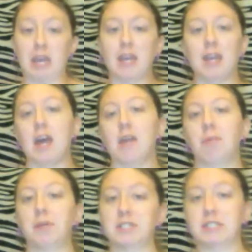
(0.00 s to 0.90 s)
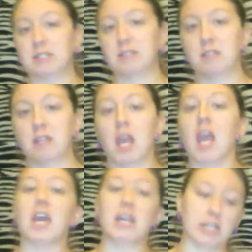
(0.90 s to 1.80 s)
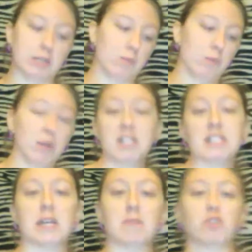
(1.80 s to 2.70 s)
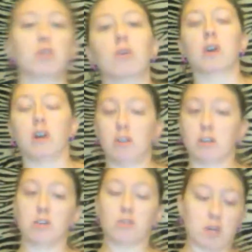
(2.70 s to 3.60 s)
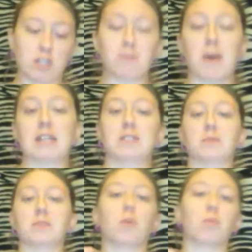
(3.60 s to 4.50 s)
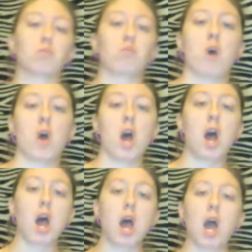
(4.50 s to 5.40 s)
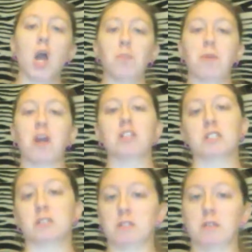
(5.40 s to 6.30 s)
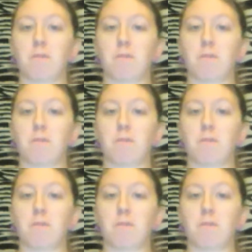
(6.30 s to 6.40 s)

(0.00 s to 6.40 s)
in and out of prison, and one of these times you're to cross paths with the wrong person.